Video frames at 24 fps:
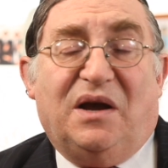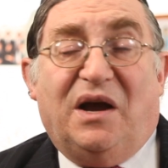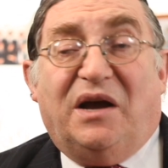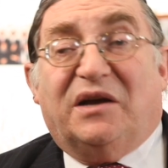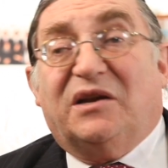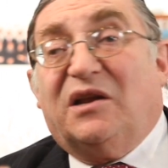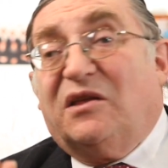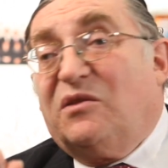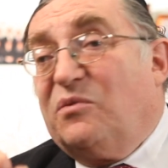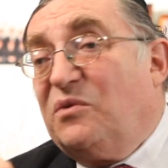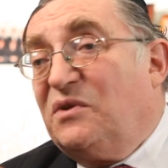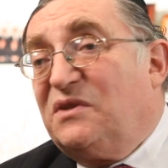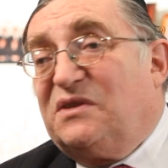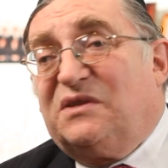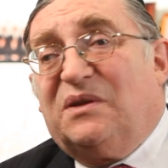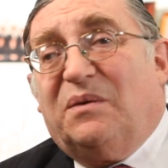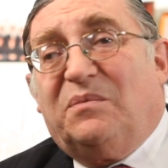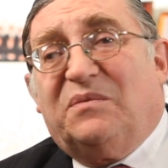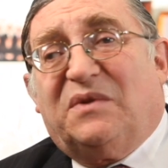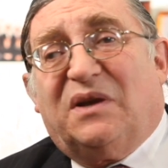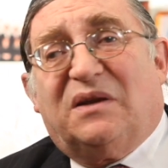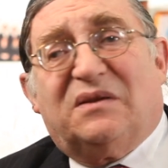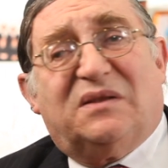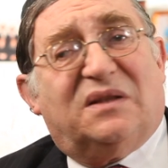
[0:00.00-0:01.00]
In other words,
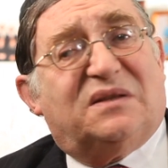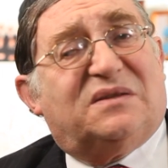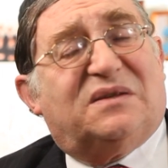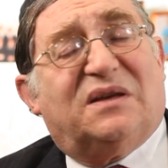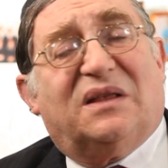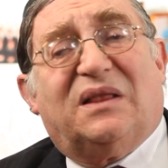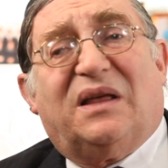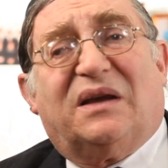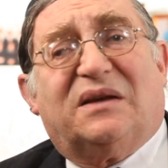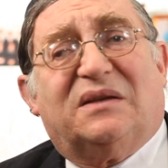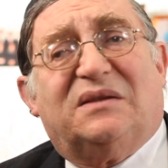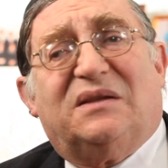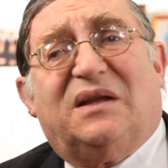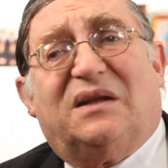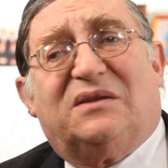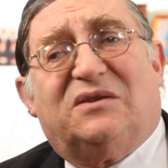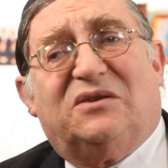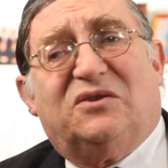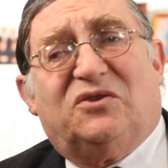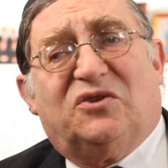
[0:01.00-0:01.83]
sometimes, let's say like in Nazi